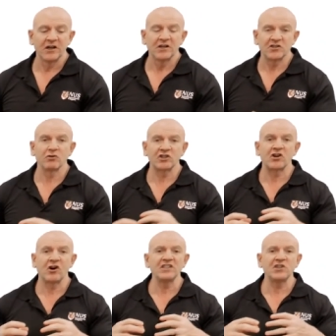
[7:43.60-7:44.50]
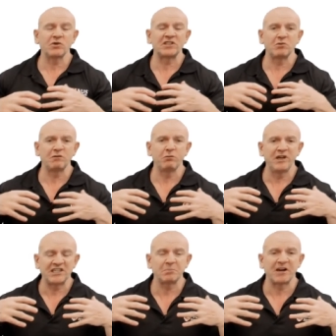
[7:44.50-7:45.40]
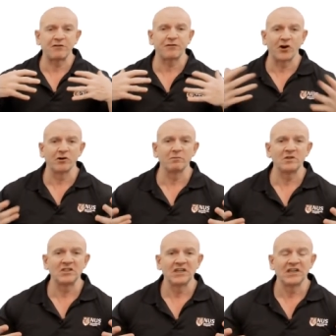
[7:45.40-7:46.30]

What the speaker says: So as a consequence, we expect firms